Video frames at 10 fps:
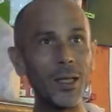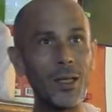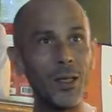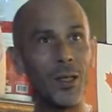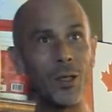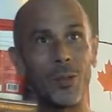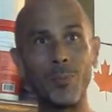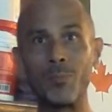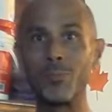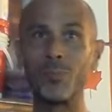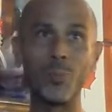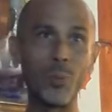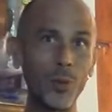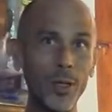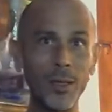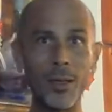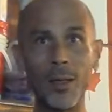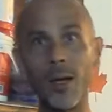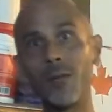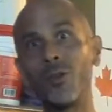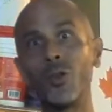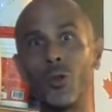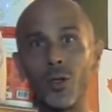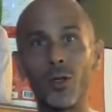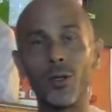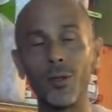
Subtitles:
you're putting a lot of sugar